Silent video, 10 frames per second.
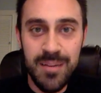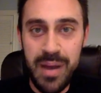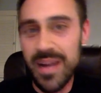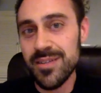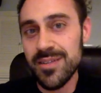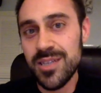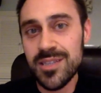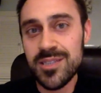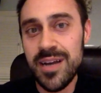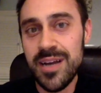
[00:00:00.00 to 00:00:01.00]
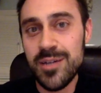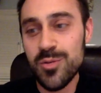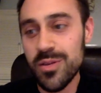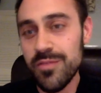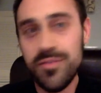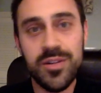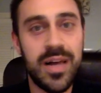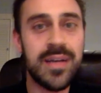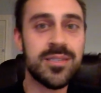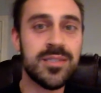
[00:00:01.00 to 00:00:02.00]
balancing the schedule of
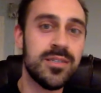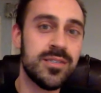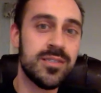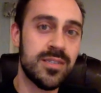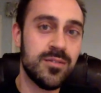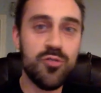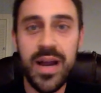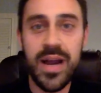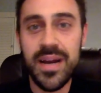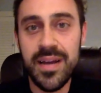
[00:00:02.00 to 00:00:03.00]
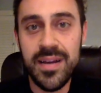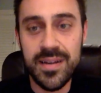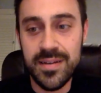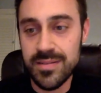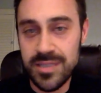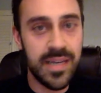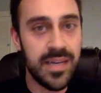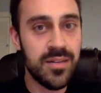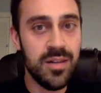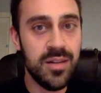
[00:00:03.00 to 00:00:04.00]
classes and training and
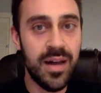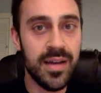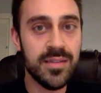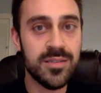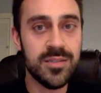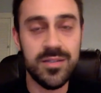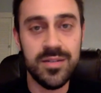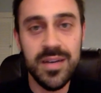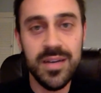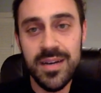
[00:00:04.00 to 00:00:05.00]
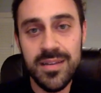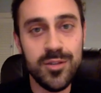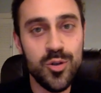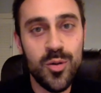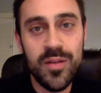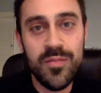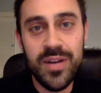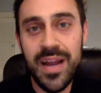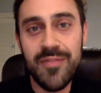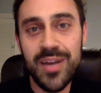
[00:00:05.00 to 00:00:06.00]
seeing clients and the joy of
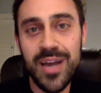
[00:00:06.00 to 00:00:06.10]
not having